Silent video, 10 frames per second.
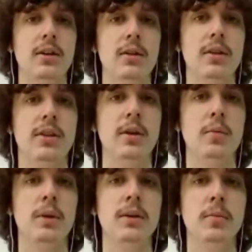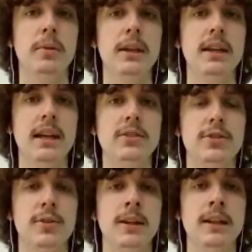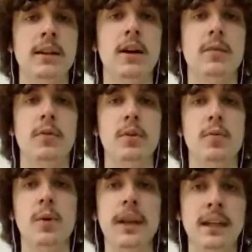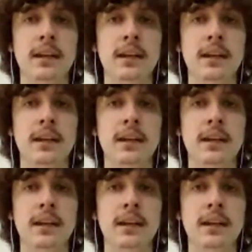there will be a screening of the winning